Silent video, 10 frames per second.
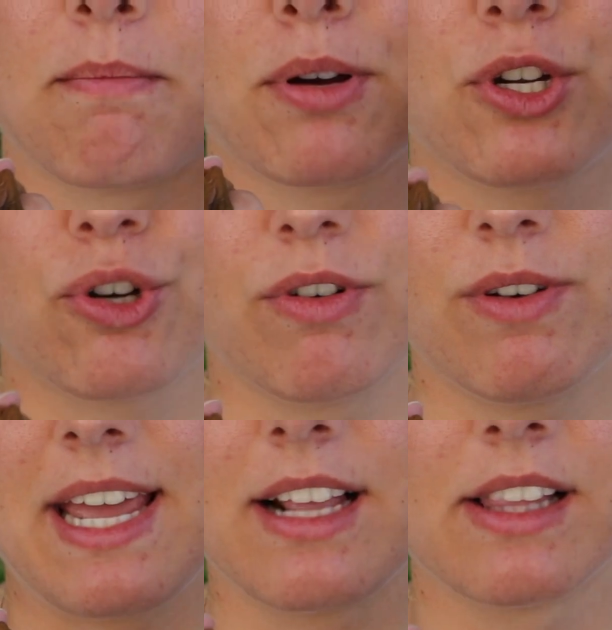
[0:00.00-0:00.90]

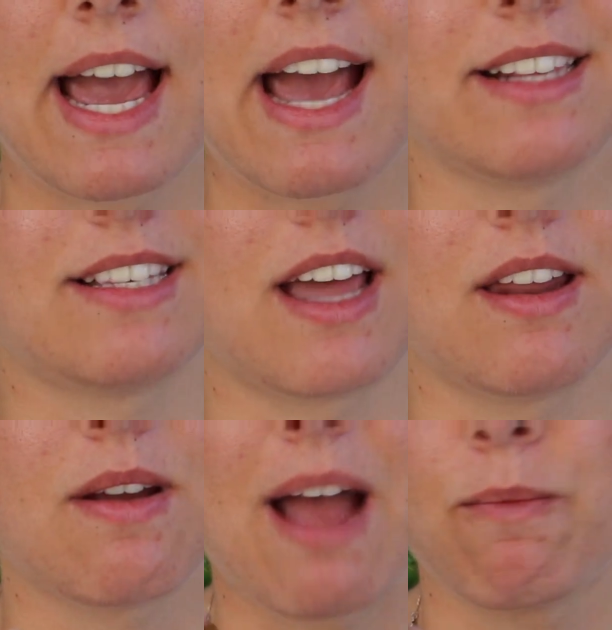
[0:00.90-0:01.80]
protruding glands
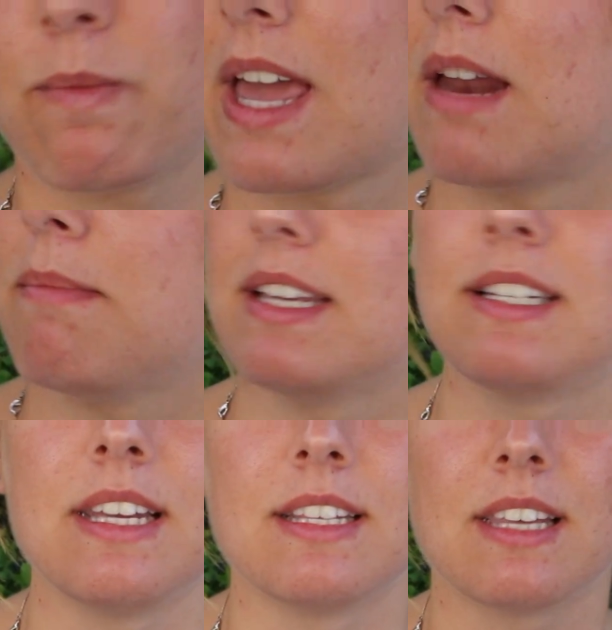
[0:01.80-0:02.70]
that can be
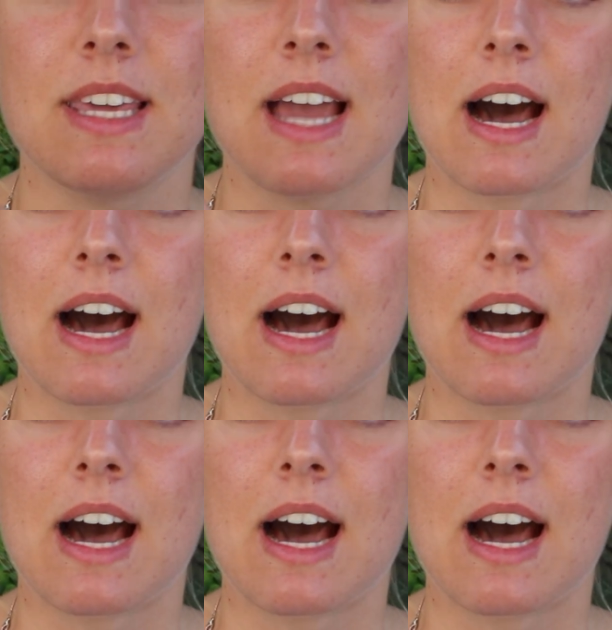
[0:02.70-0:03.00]
seen to the